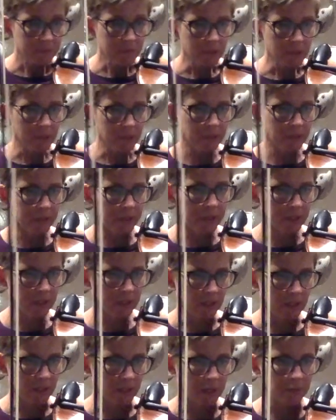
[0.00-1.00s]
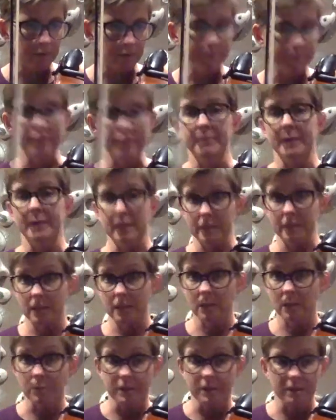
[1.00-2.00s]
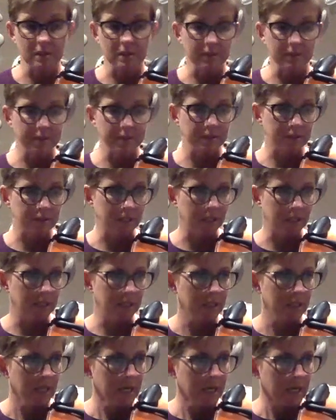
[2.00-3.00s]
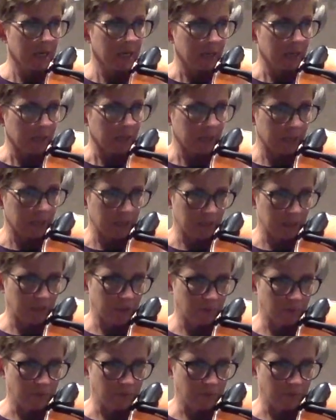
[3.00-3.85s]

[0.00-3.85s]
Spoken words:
And then we play melody at 117. And